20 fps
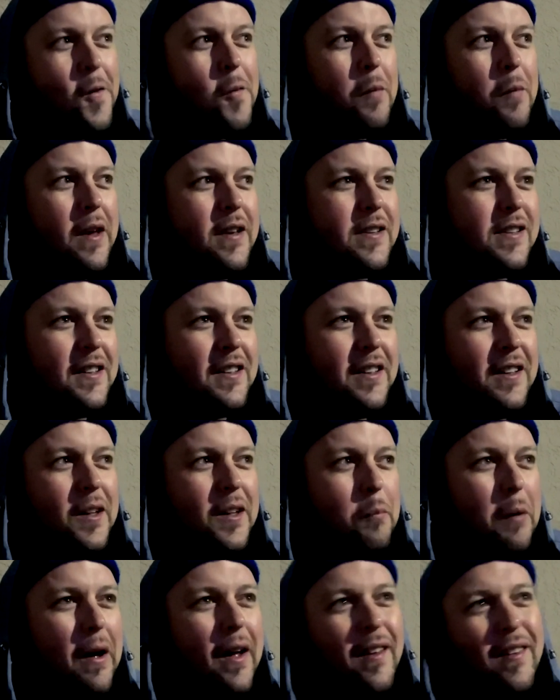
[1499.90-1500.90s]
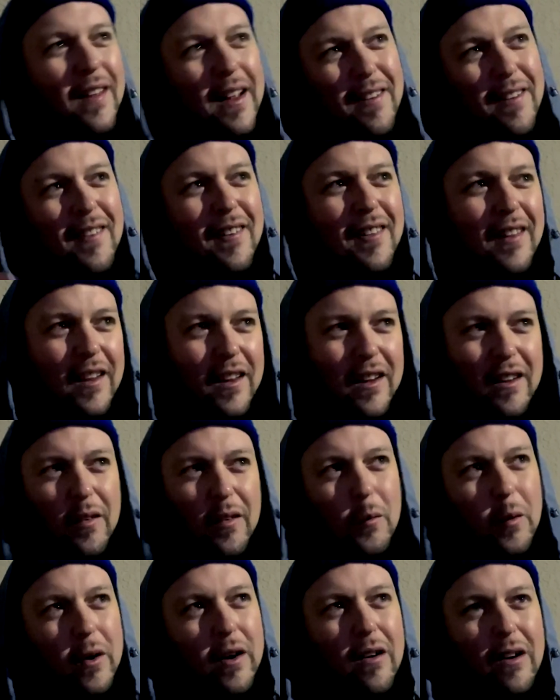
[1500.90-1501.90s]
basically, but that's the thing.
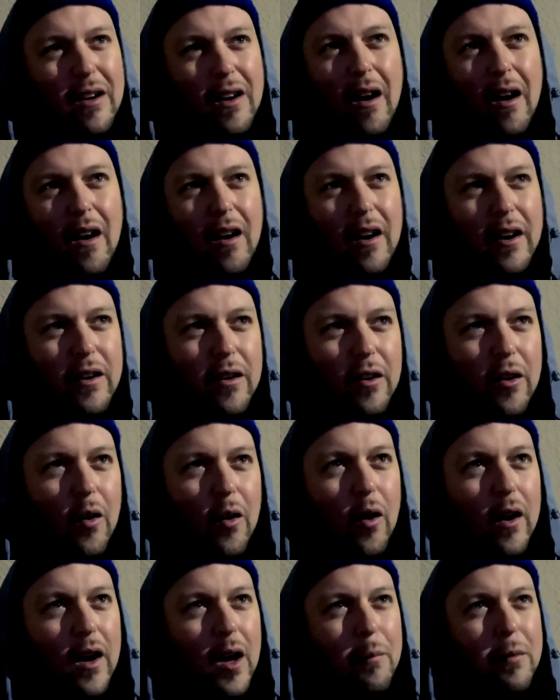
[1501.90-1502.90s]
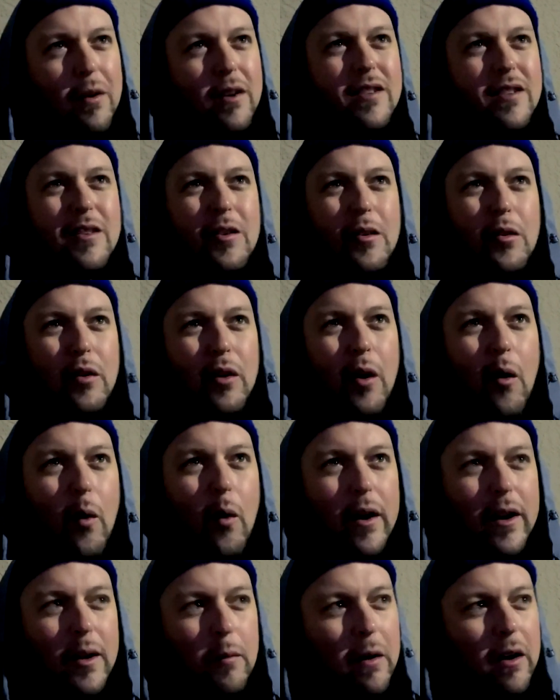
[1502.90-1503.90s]
When you're young and you're growing up, you just don't know
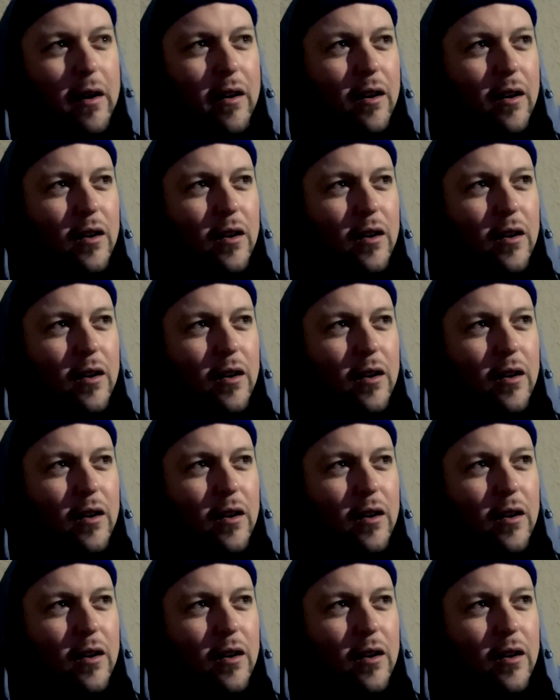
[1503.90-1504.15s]
any better. You're